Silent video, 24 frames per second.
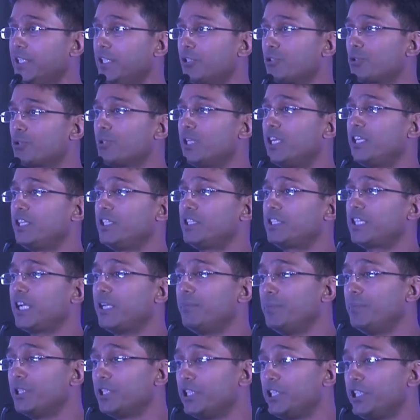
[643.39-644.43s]
so that it
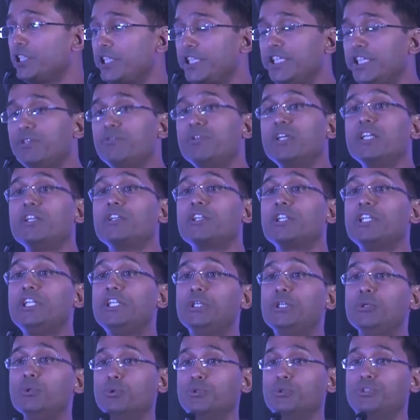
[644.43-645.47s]
can be retrieved and
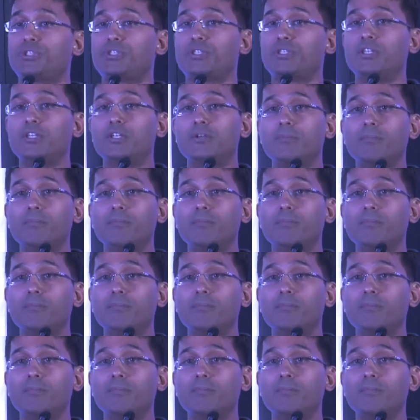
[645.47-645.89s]
reused